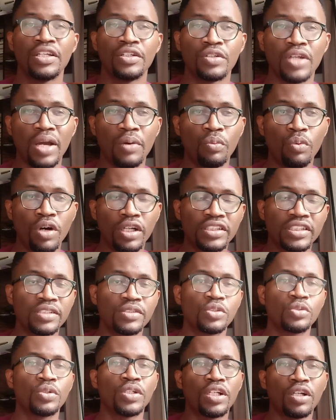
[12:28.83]
I walked
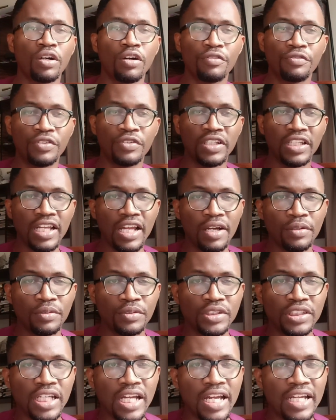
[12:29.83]
into a coffee
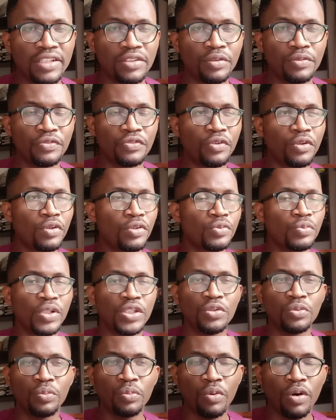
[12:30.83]
lounge, and of course, when
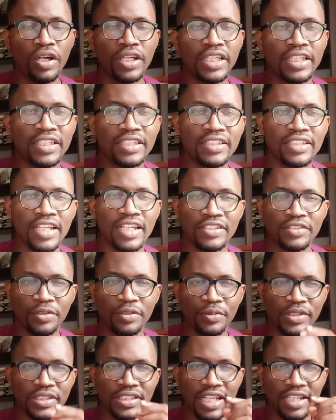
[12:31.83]
you walk in, there is
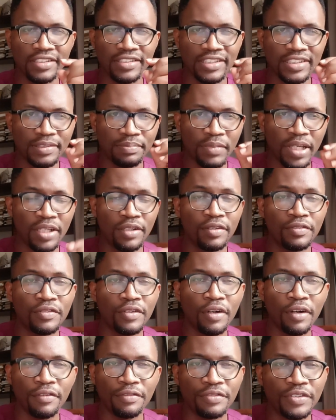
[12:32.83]
always that smell of
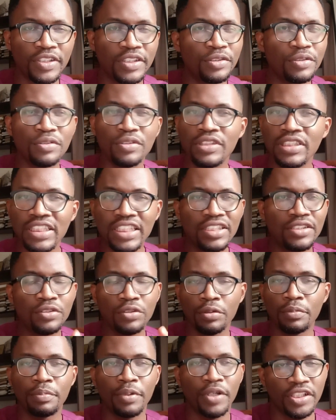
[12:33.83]
coffee. You need
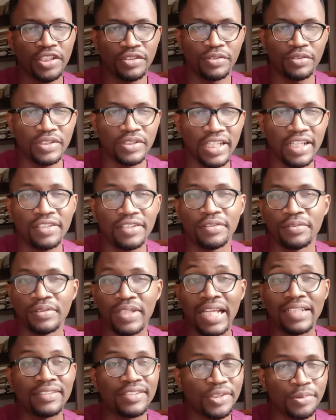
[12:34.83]
nobody to tell you.
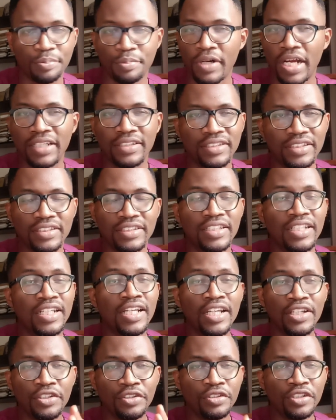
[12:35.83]
That is branding.
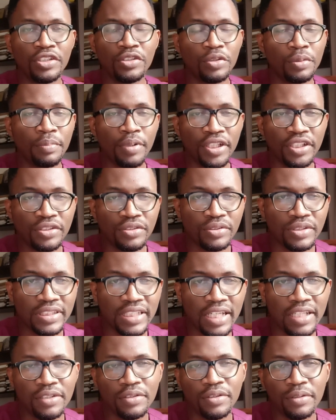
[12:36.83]
You need nobody to
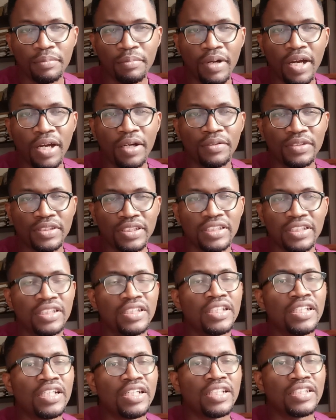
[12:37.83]
tell you about the
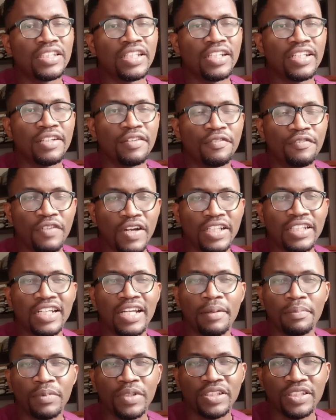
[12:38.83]
fact
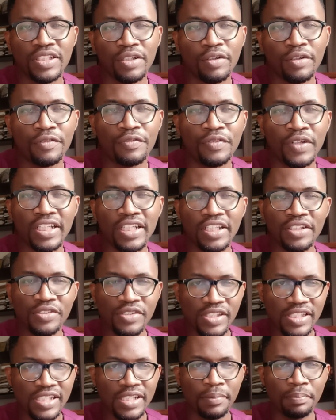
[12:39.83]
that place is a coffee. And then you
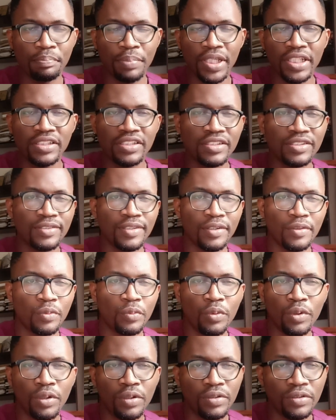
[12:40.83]
see the paintings on the
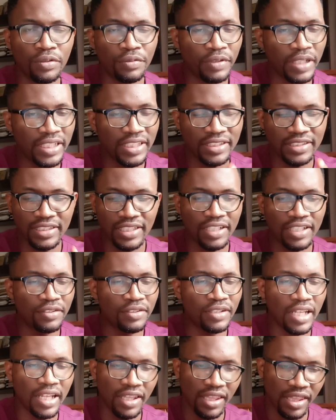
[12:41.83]
wall already tell you
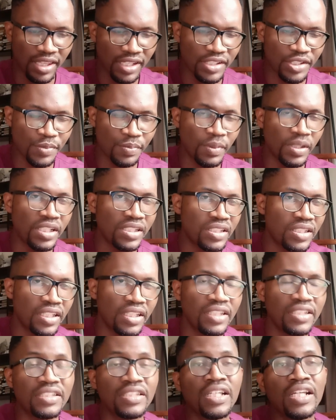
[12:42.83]
that this place
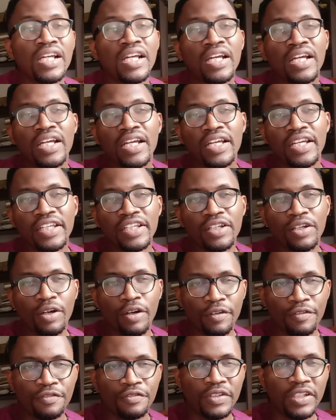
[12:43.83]
is a
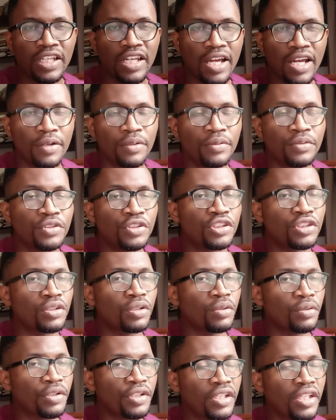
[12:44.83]
coffee lounge.
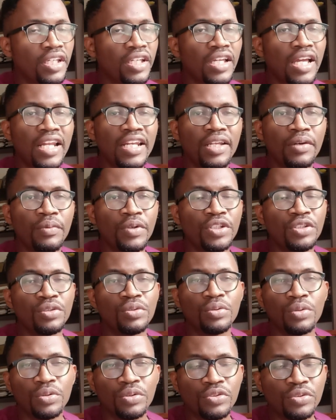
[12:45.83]
Okay, and then when you
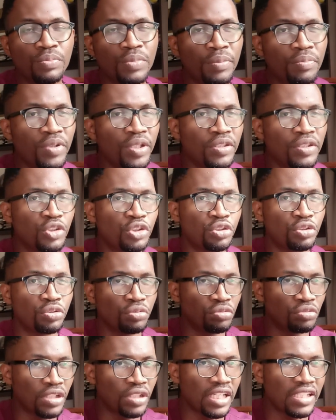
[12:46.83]
go to maybe a
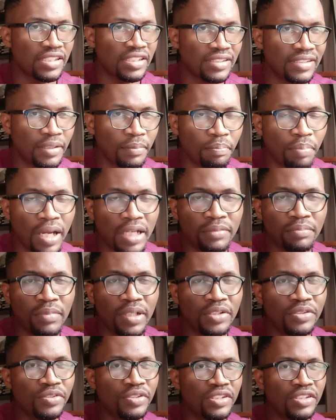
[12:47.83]
children's
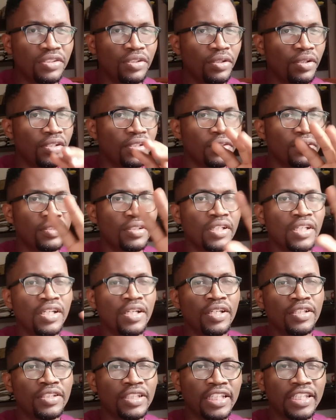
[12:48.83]
department, you see all the
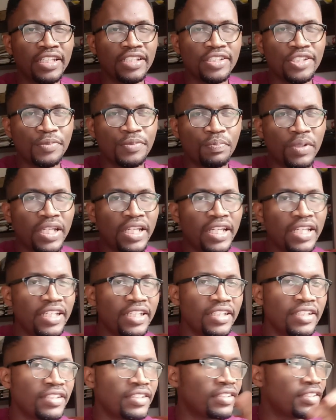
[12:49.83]
kids
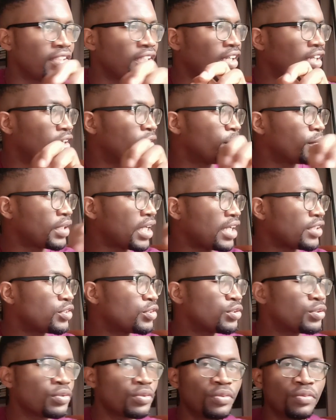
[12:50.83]
playing
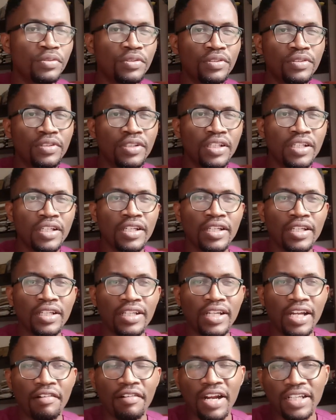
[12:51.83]
cartoon
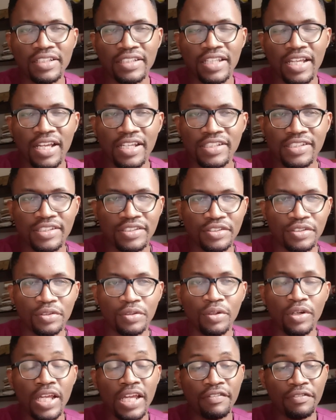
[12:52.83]
characters,
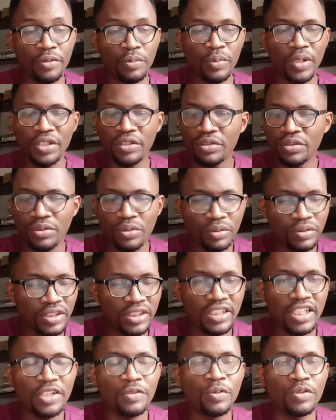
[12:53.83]
everywhere. You don't
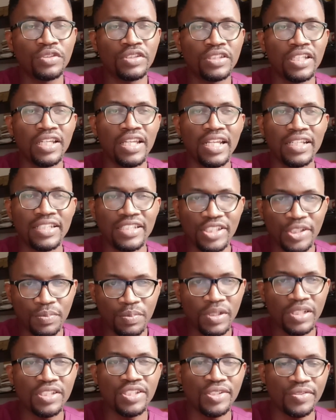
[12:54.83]
need anyone to tell you that this
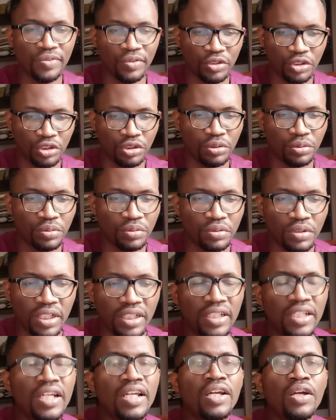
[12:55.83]
place is for
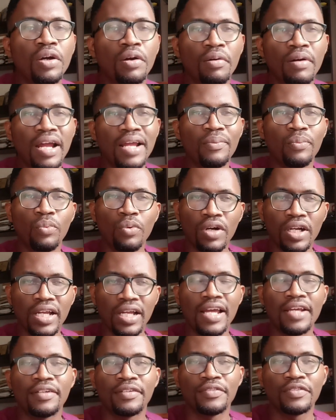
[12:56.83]
children. All right, what
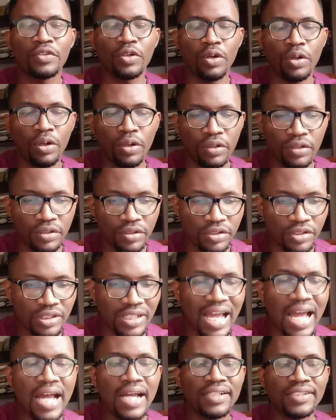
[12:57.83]
kind of colors,
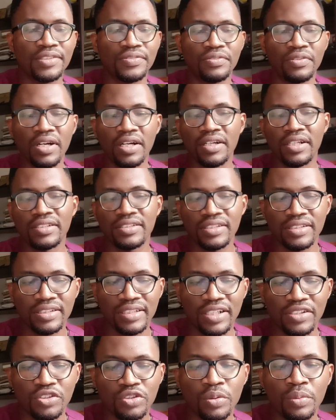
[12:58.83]
arts, fragrances
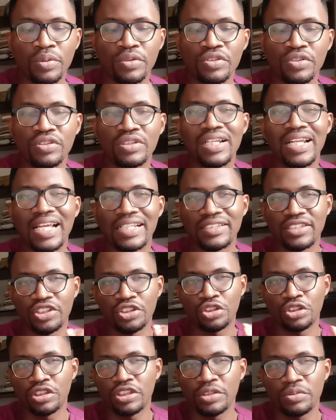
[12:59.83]
can someone usually
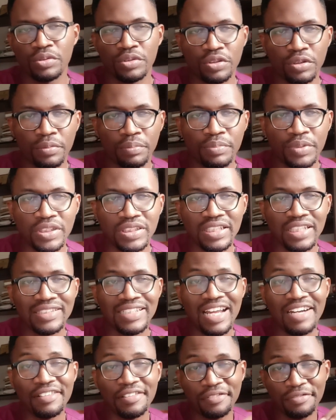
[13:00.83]
associate with your business
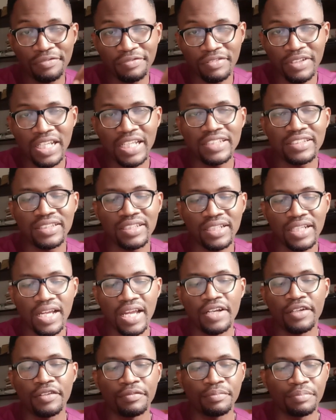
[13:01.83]
that reflects the
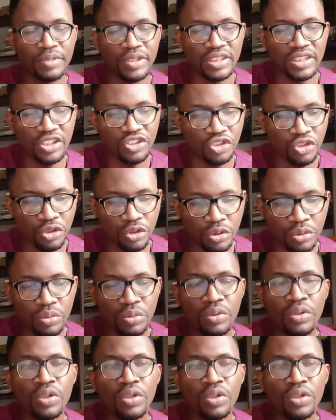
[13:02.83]
kind of business you do?